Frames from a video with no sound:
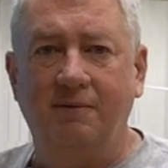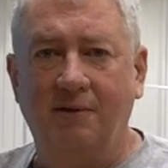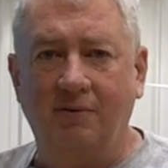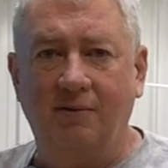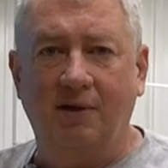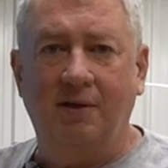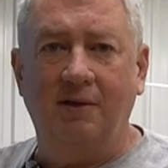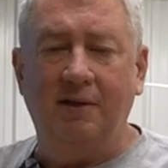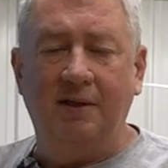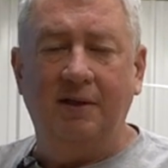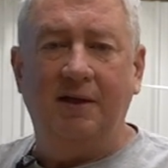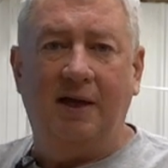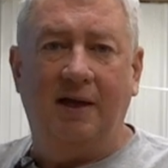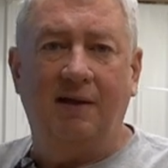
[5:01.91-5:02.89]
okay?
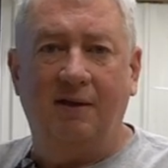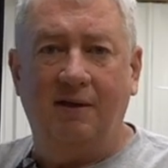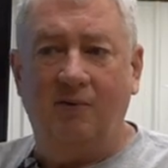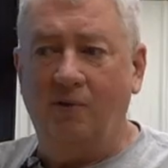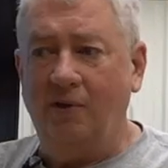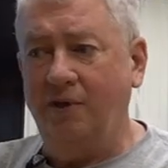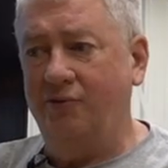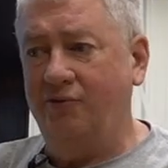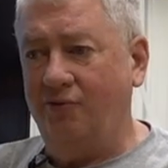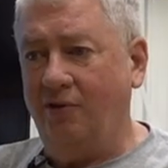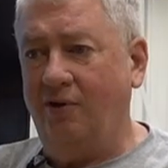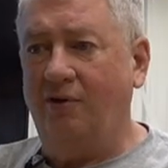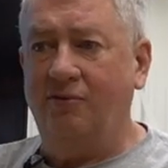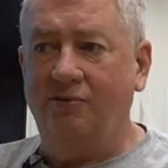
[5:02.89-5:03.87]
High AOA,
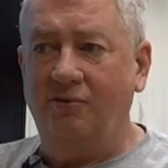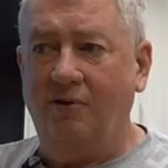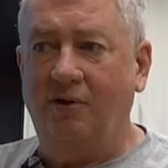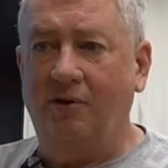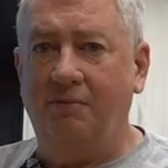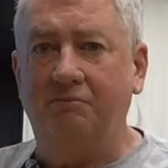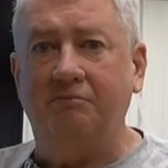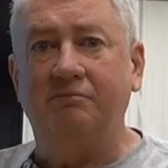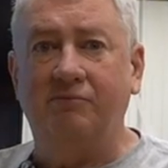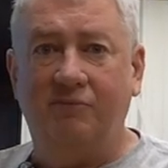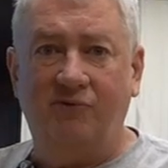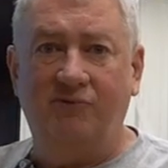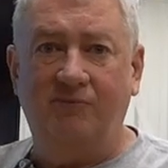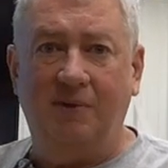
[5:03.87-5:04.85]
stall, yaw,
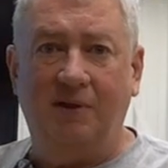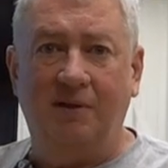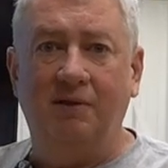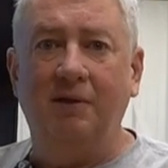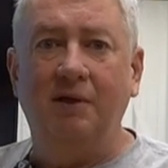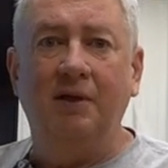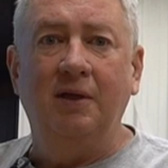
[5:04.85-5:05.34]
spin.